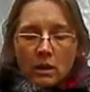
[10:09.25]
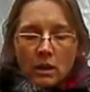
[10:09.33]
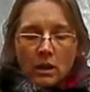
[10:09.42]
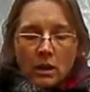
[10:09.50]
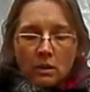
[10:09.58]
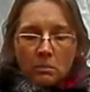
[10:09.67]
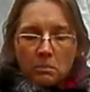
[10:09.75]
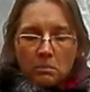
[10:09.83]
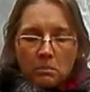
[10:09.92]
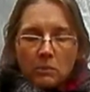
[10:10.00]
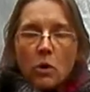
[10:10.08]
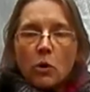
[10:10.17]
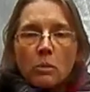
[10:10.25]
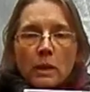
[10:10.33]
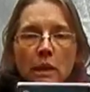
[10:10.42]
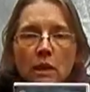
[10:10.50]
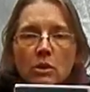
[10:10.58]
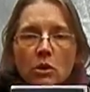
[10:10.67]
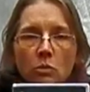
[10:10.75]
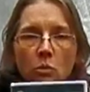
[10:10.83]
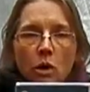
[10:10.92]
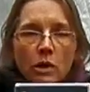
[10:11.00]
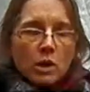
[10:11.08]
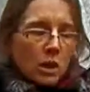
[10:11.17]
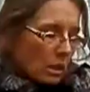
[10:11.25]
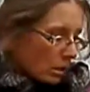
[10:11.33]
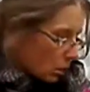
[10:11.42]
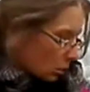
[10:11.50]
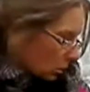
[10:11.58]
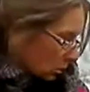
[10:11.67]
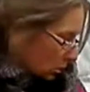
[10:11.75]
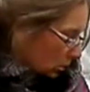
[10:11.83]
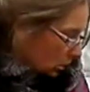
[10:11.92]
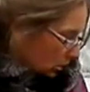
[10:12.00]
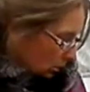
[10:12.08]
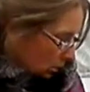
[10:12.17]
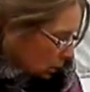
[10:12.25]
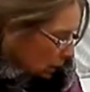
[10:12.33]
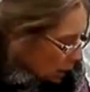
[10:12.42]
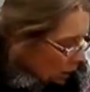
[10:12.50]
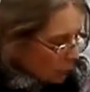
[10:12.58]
Um, nobody should watch this. But